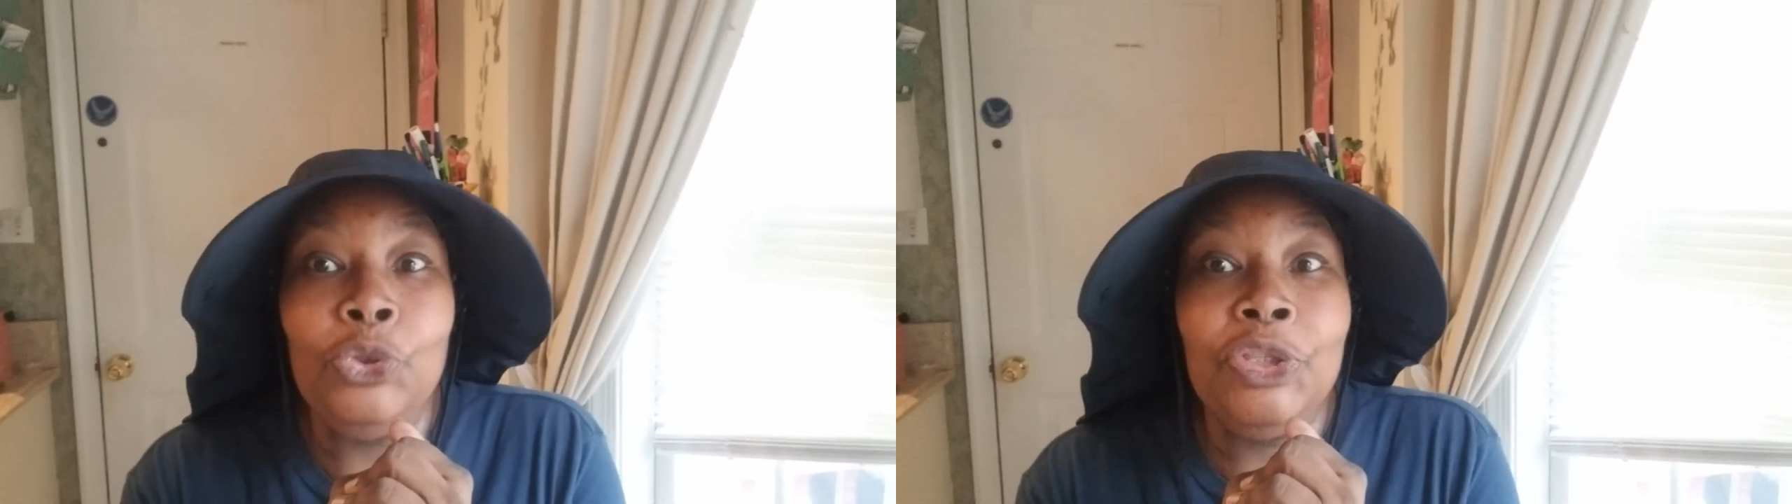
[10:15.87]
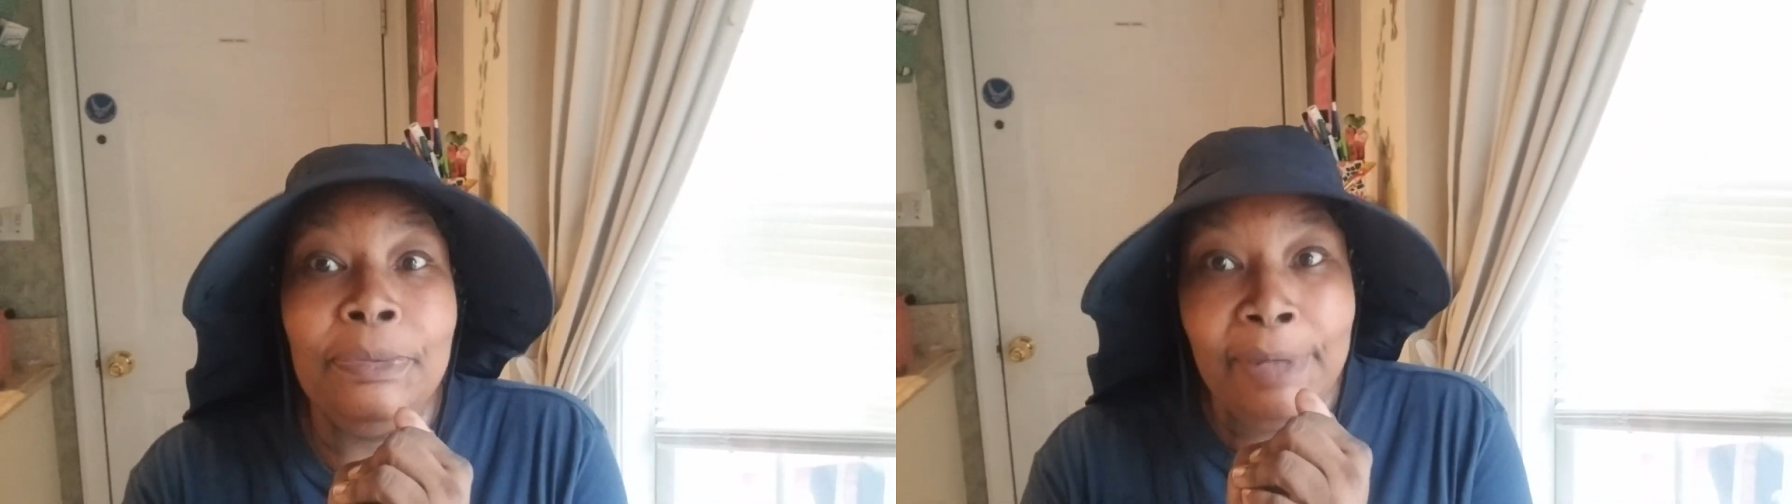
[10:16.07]

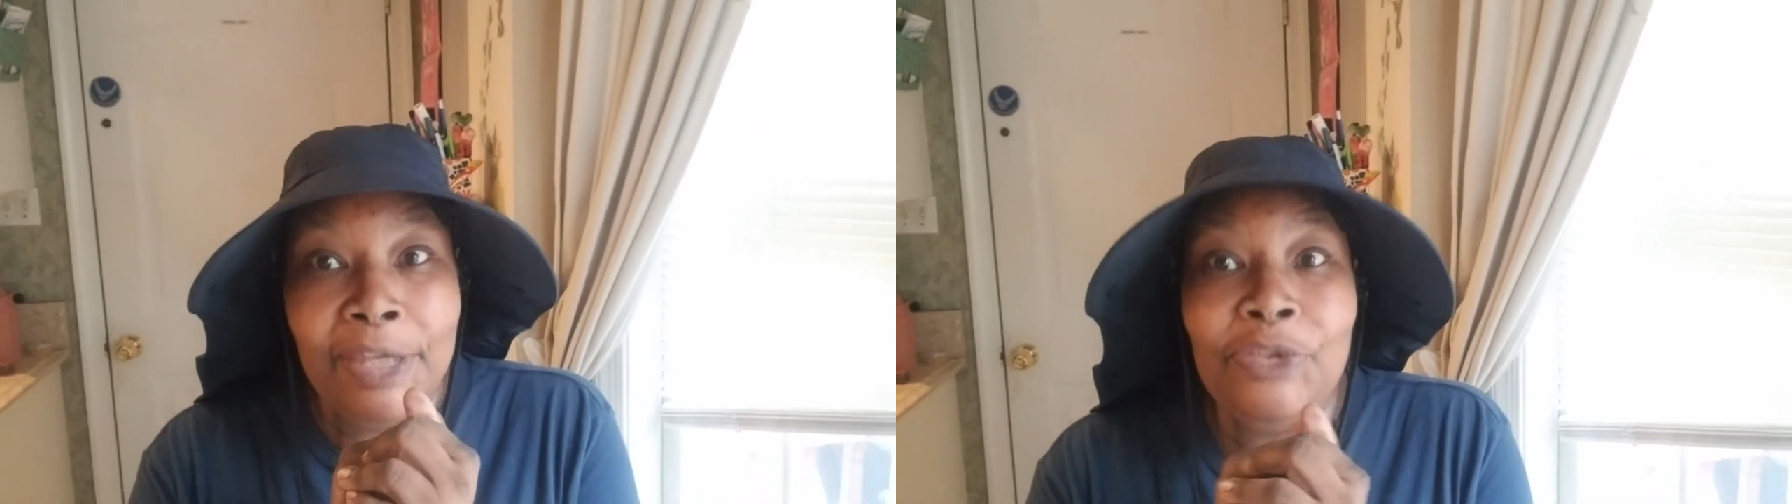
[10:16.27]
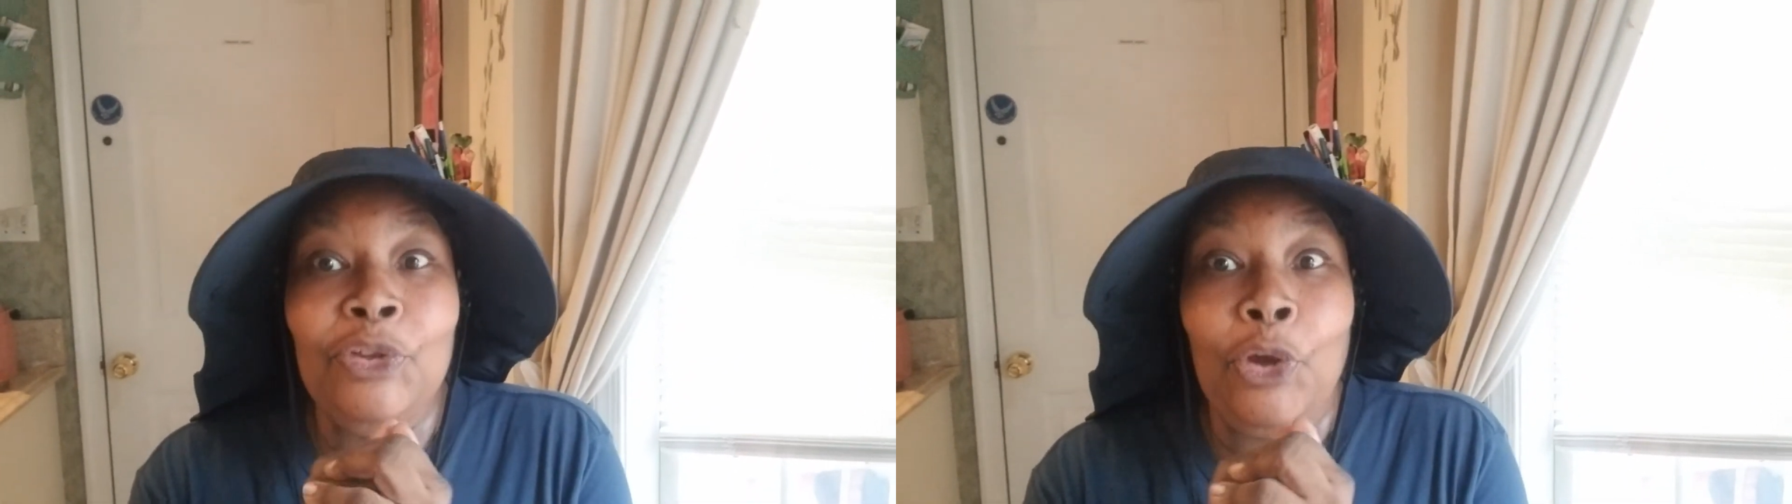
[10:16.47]

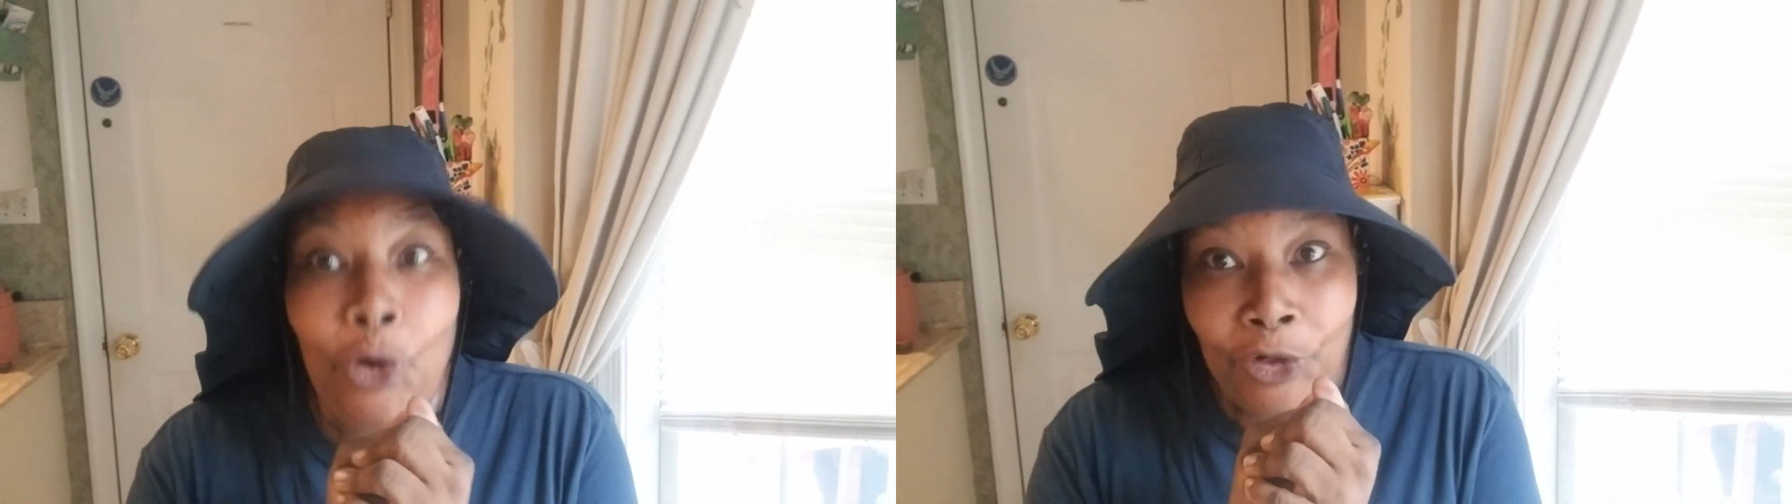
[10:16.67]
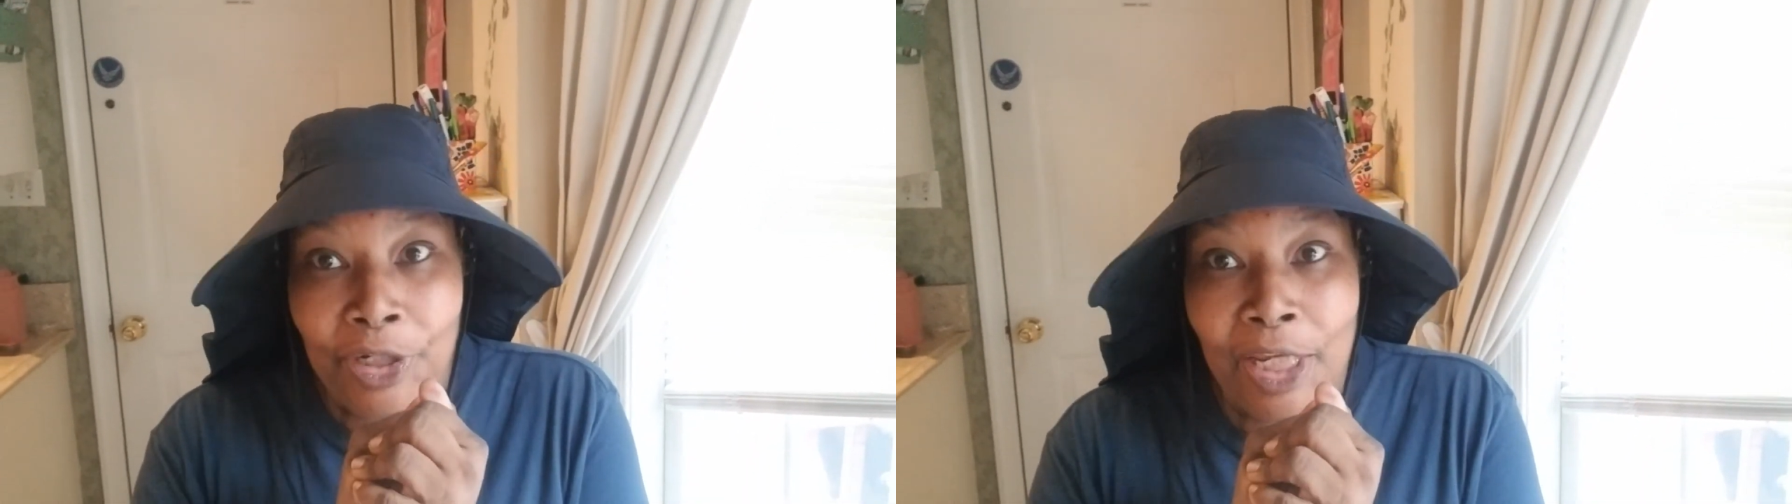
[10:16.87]
Smith
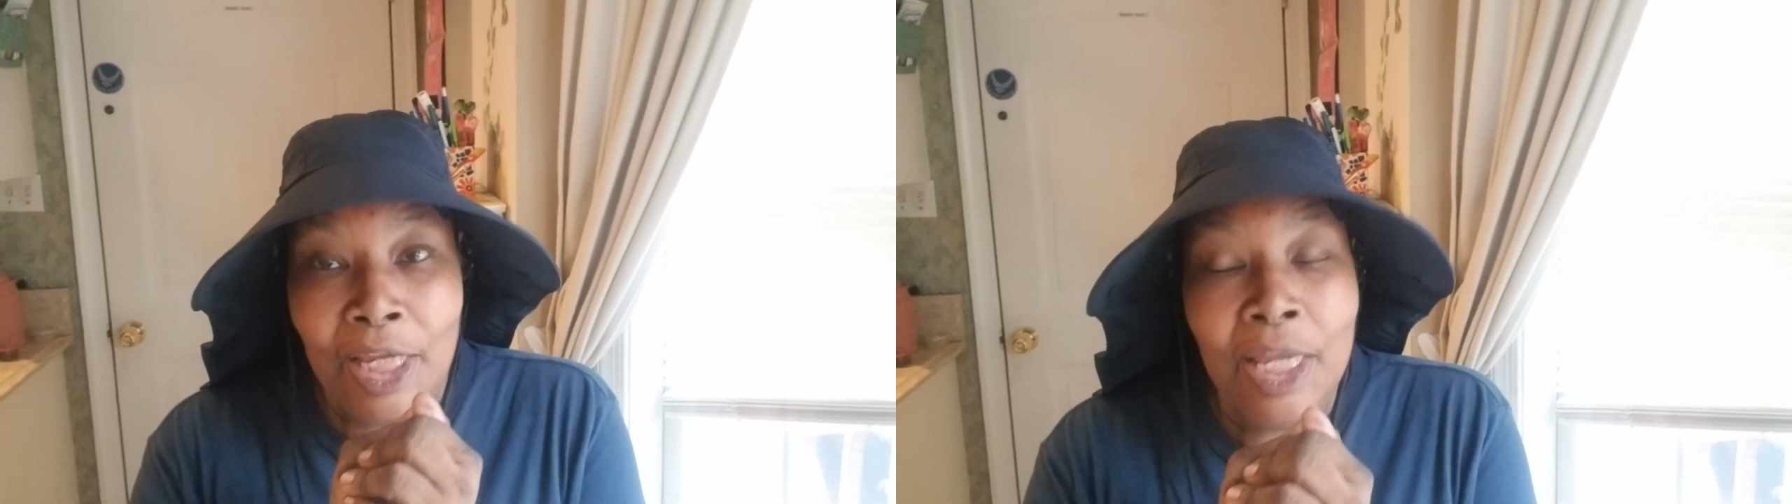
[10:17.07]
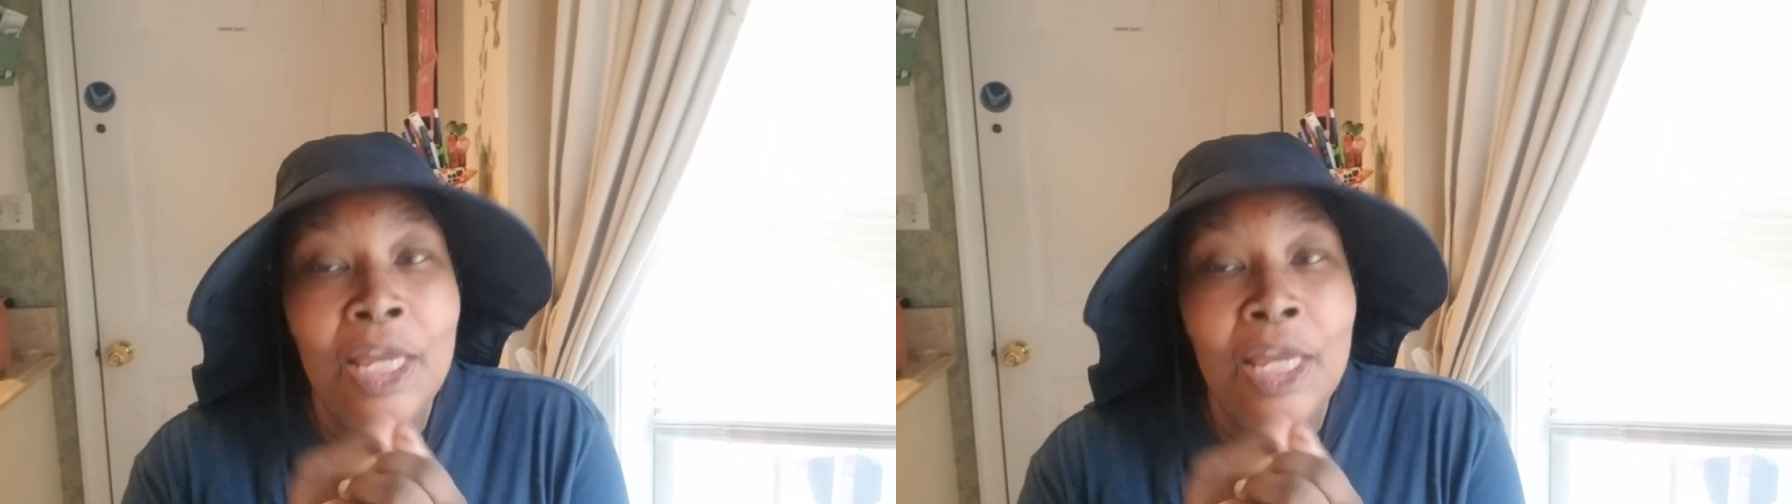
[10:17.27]
Gardening,